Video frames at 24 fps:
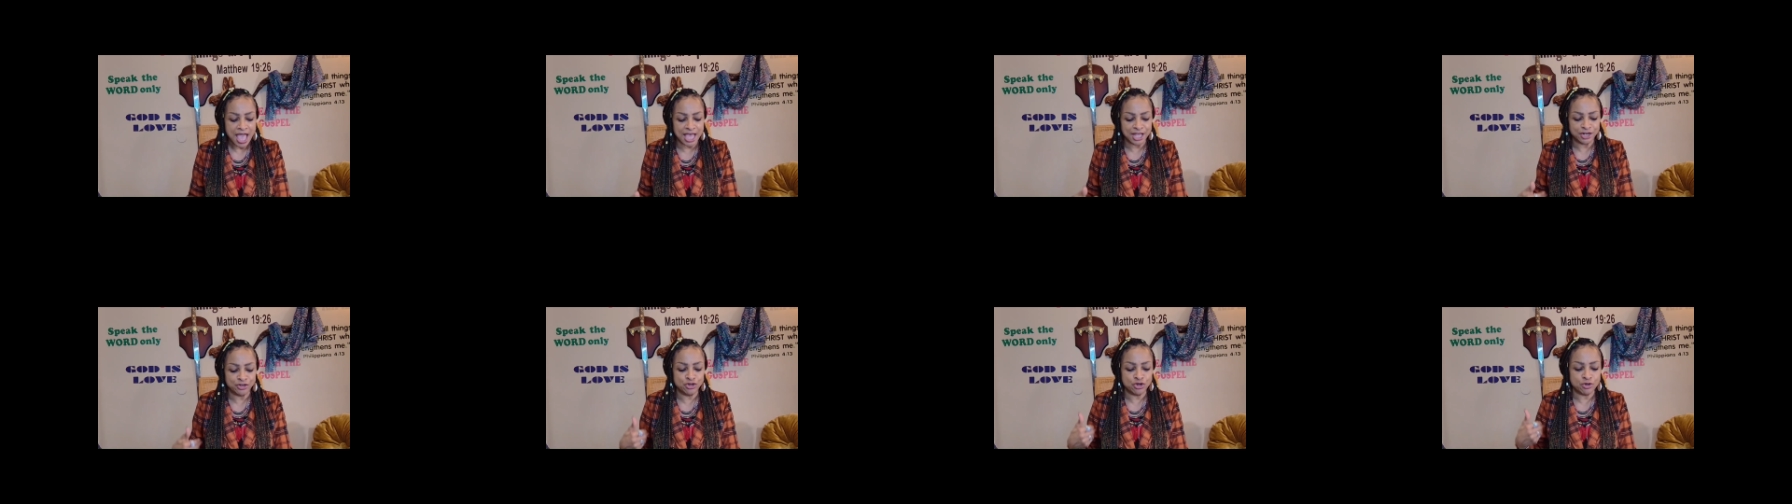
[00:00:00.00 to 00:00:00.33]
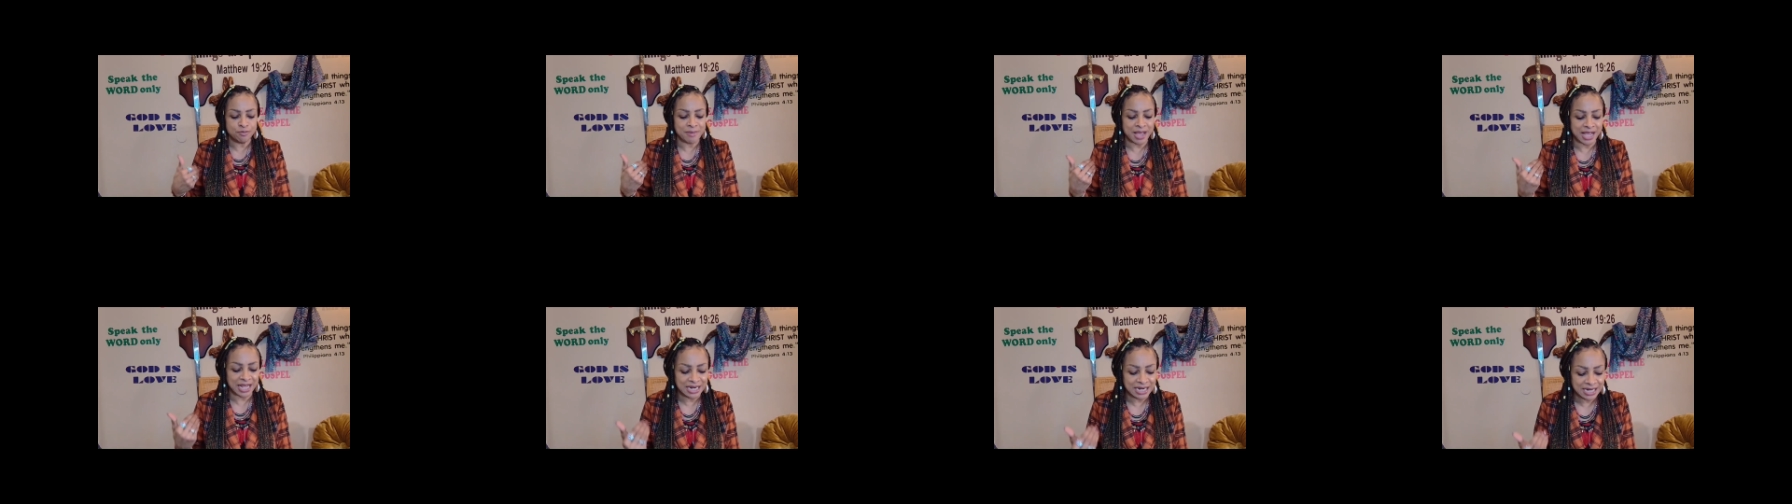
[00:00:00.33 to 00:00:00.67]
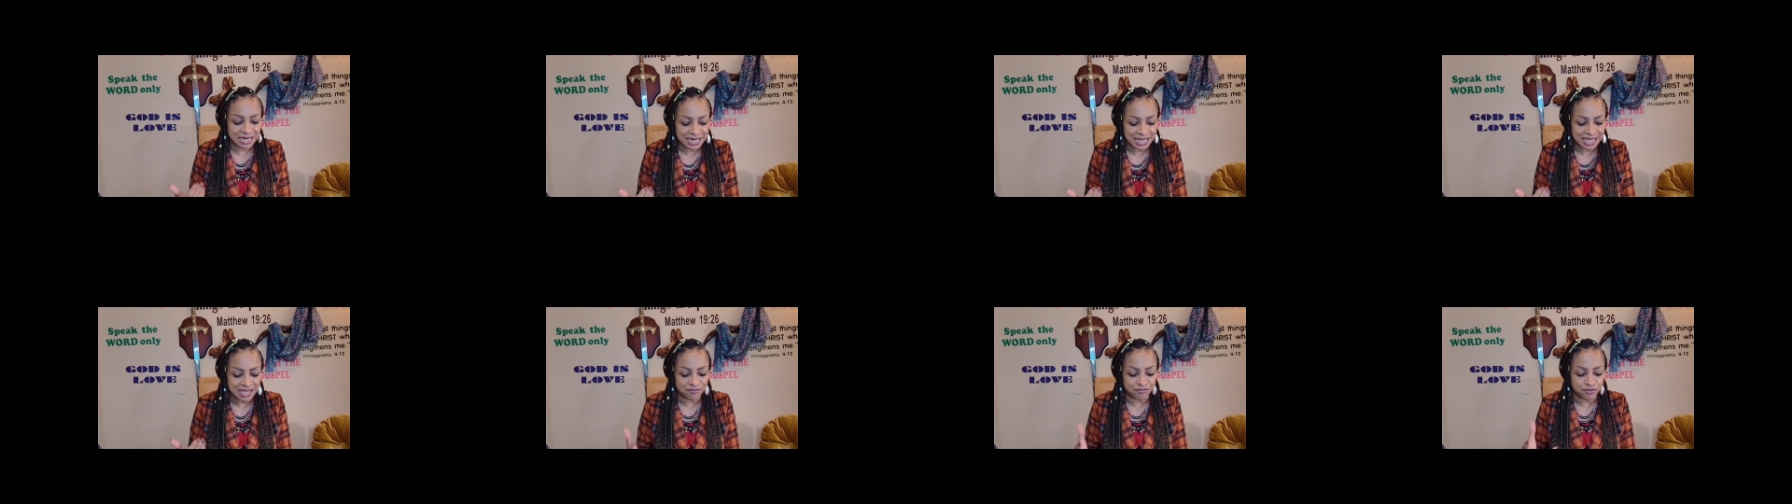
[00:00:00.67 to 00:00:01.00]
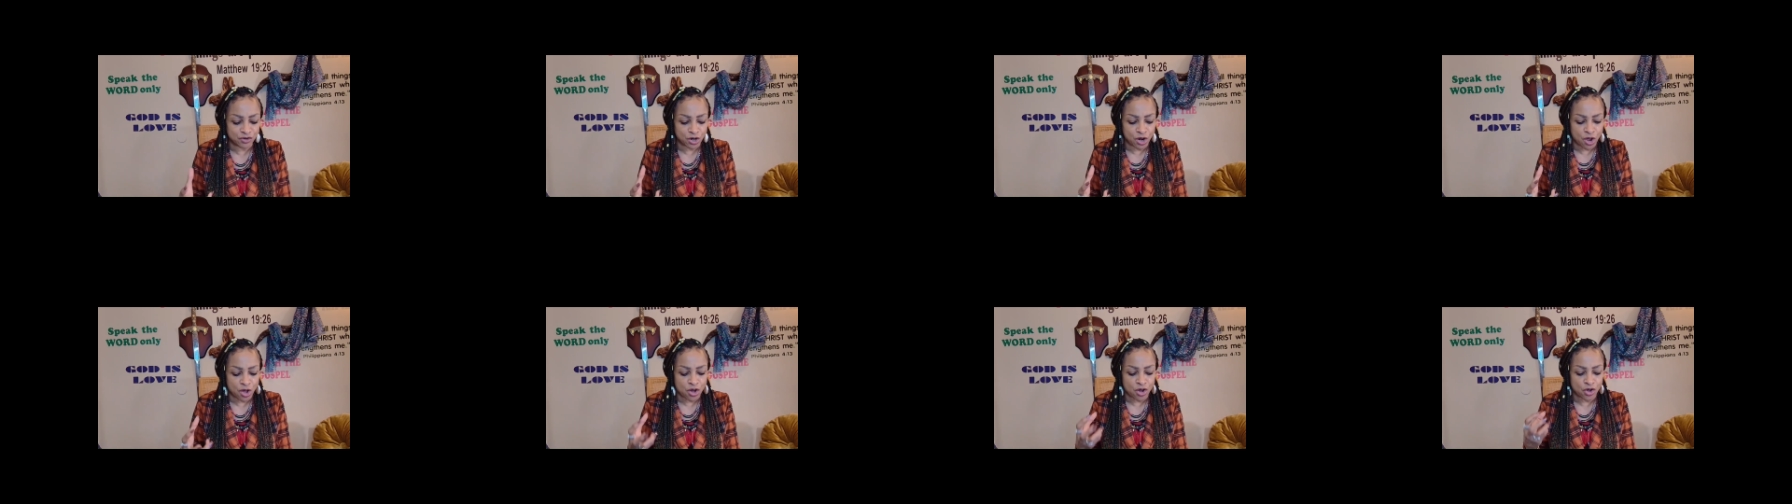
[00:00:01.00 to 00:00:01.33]
and you may
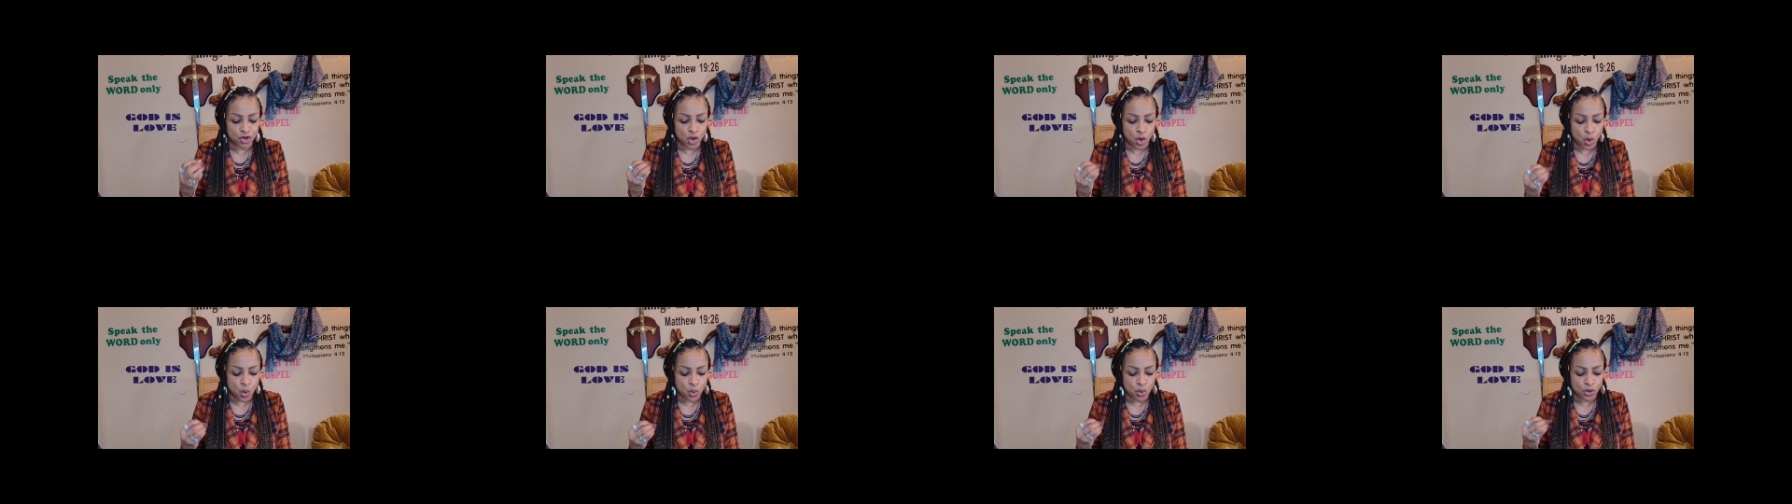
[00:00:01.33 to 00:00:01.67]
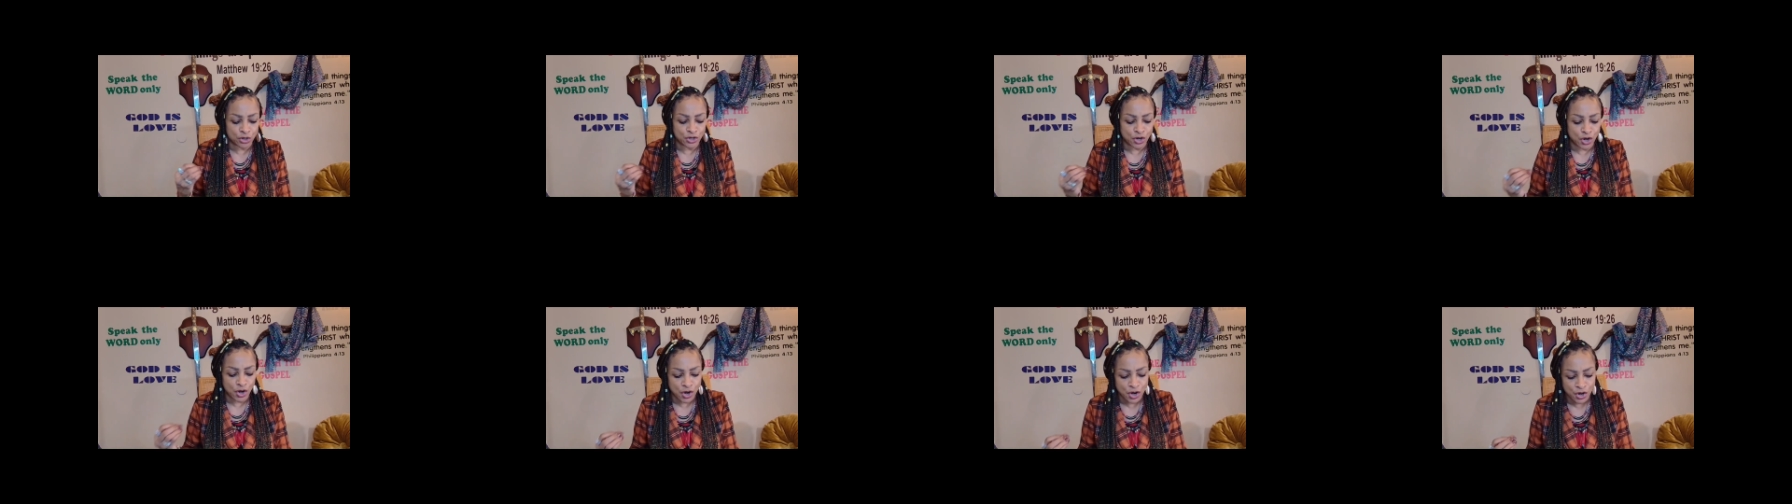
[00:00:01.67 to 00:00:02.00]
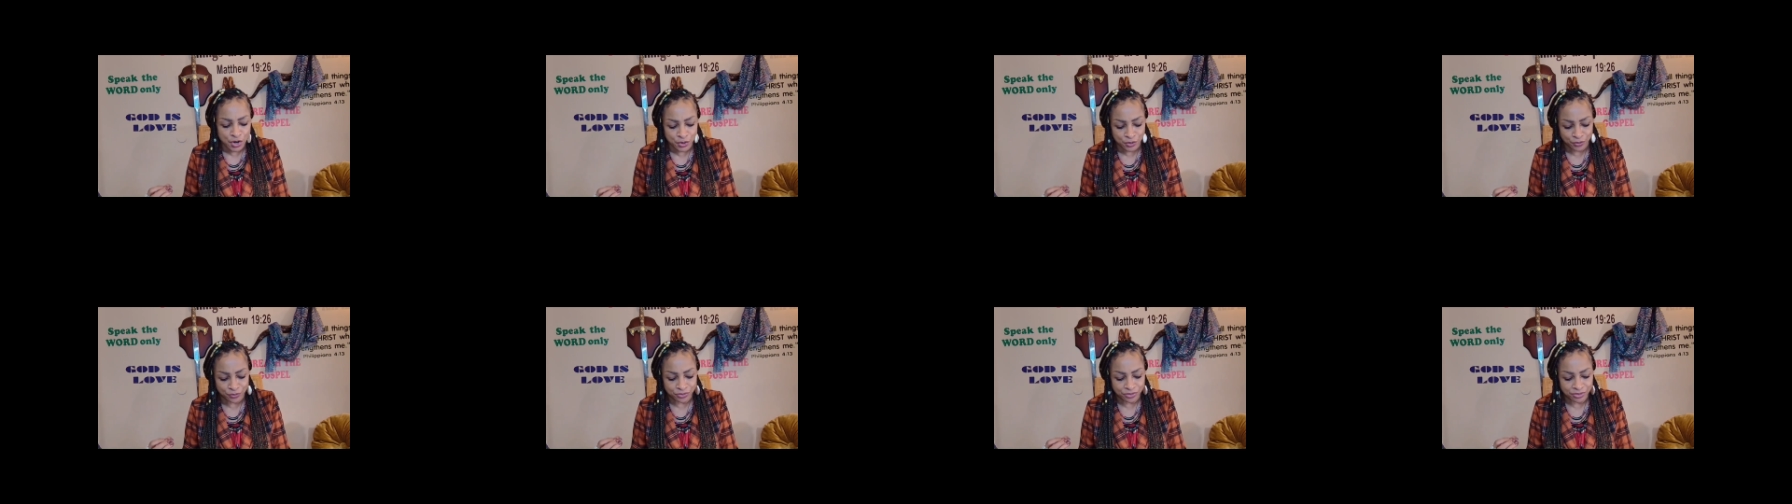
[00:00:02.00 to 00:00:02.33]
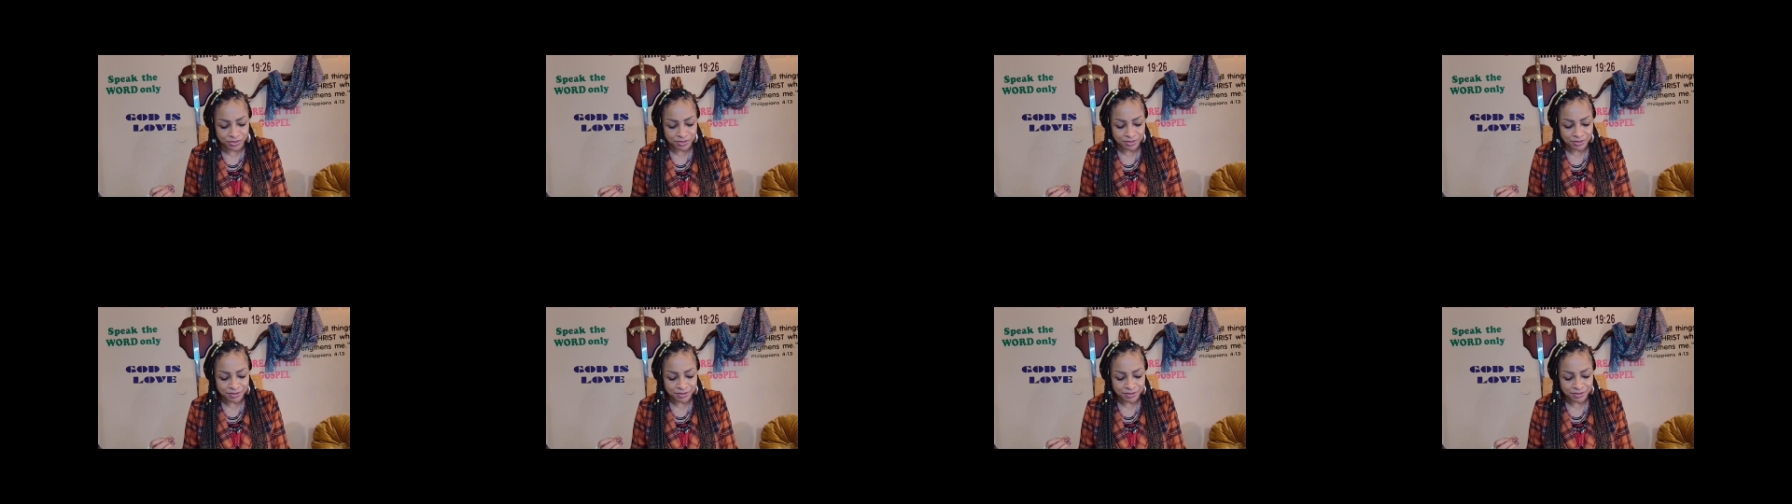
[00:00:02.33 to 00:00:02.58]
live long on earth.